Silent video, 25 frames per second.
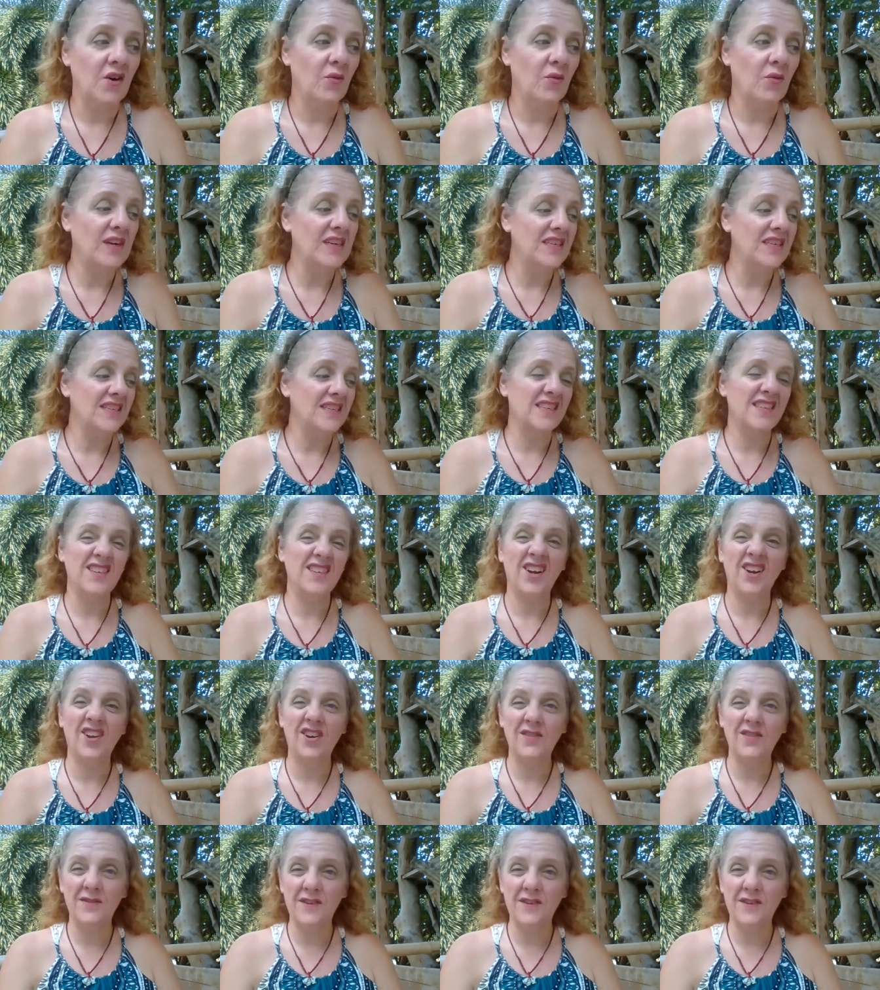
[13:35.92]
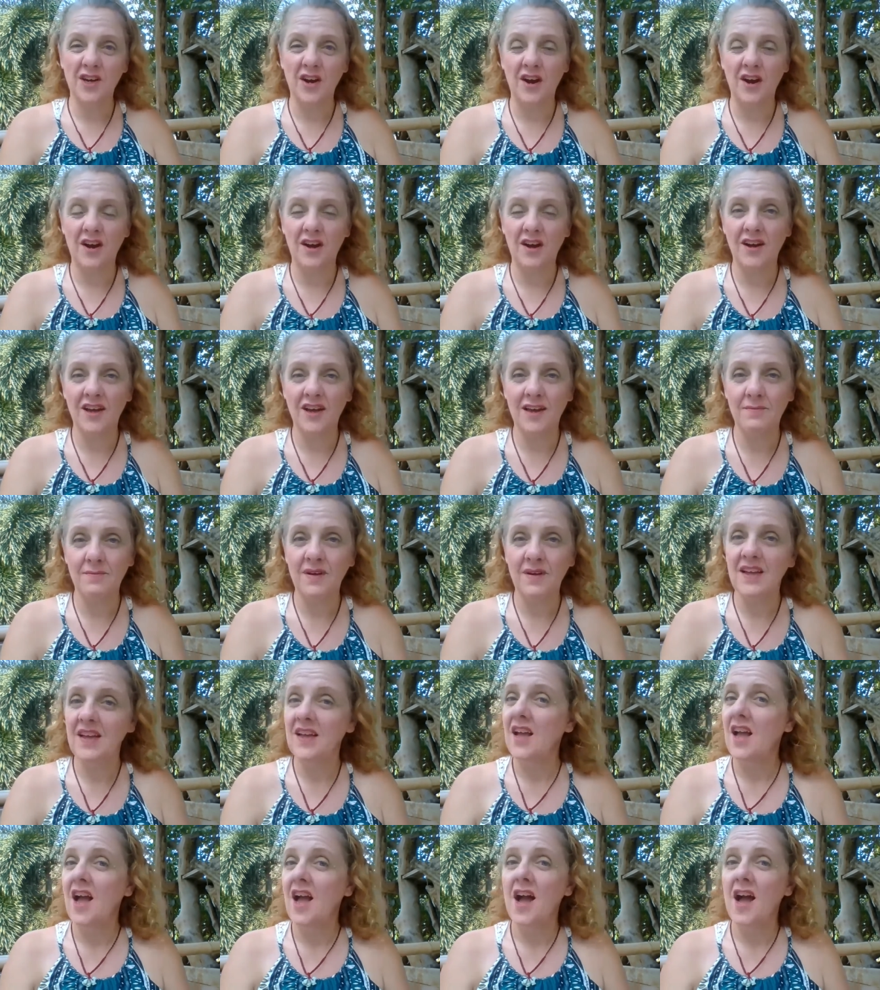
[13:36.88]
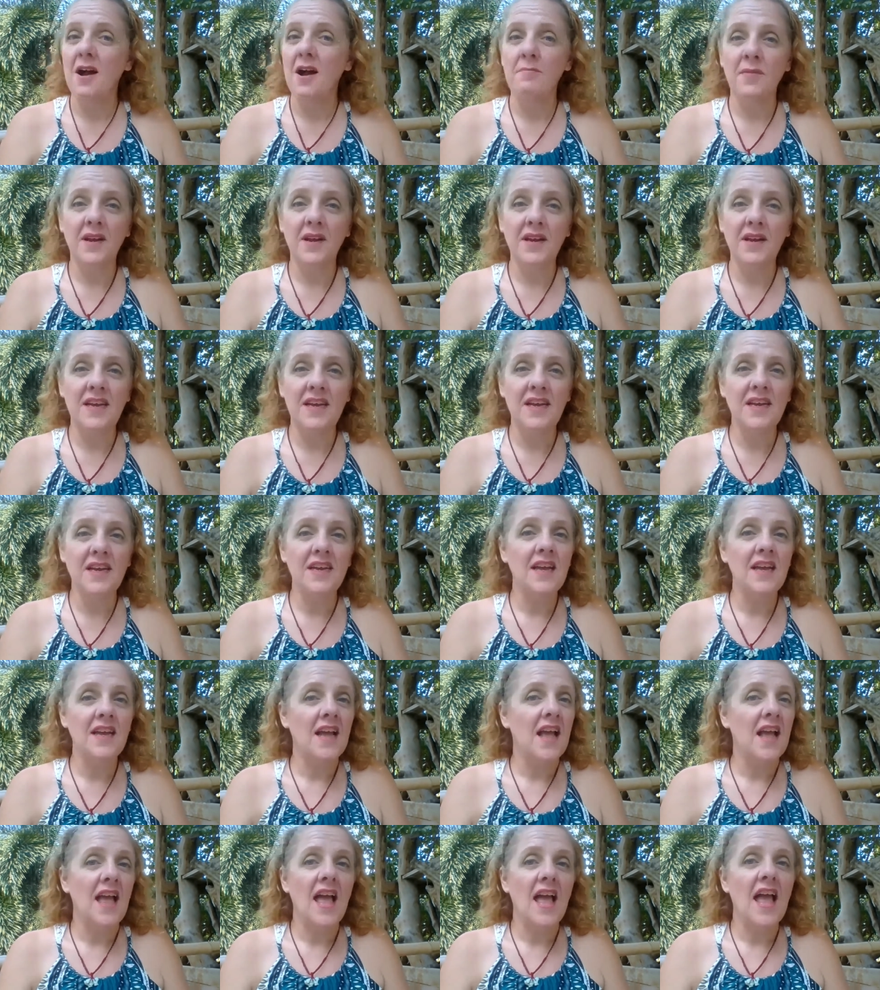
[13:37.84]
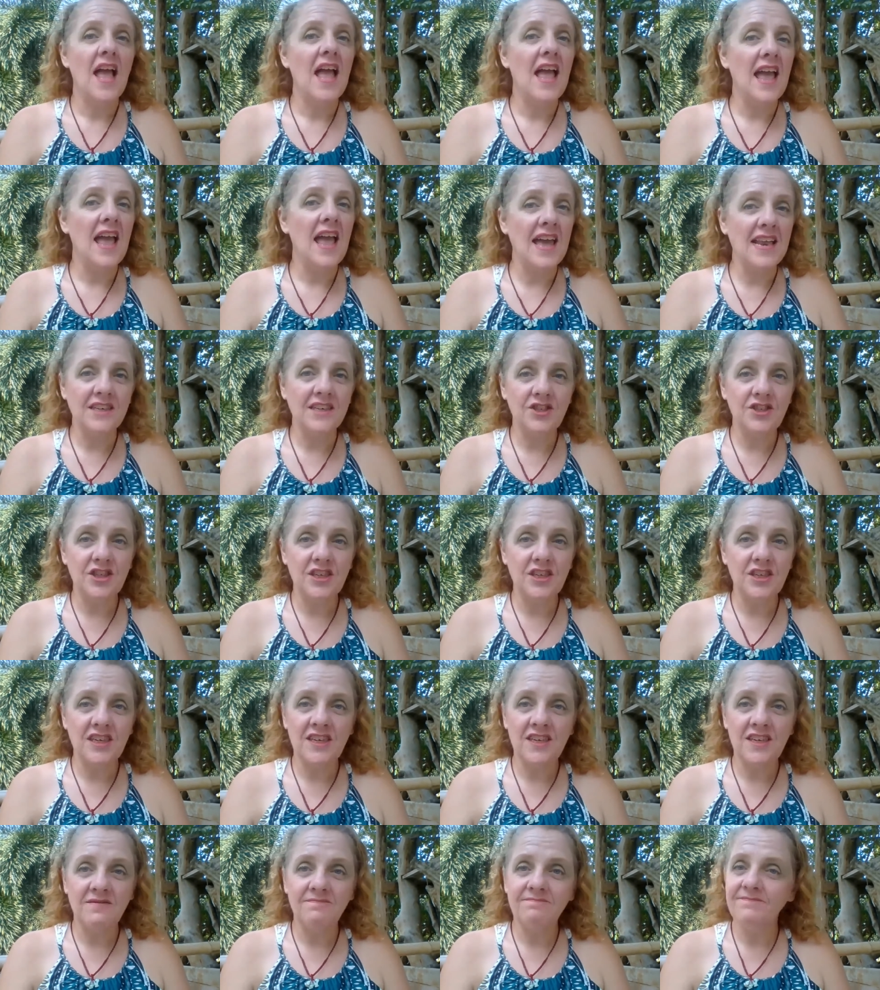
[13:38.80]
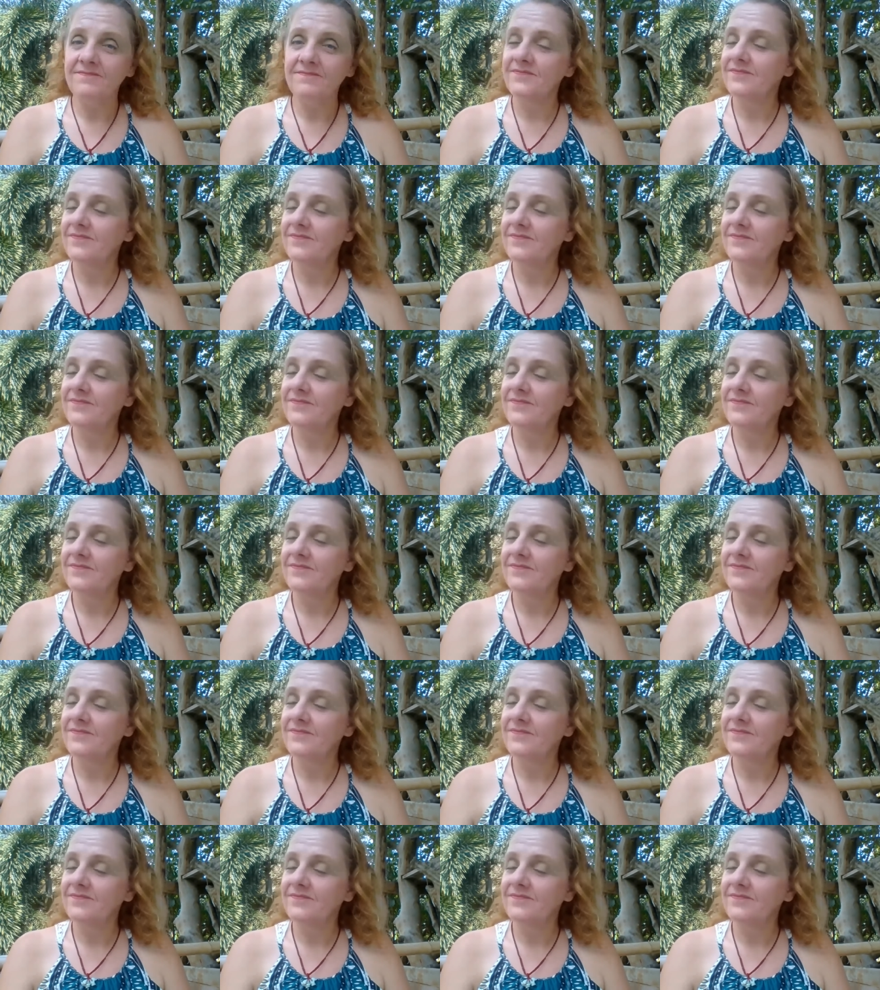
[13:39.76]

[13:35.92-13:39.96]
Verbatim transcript: Wasted a lot of time, money, energy,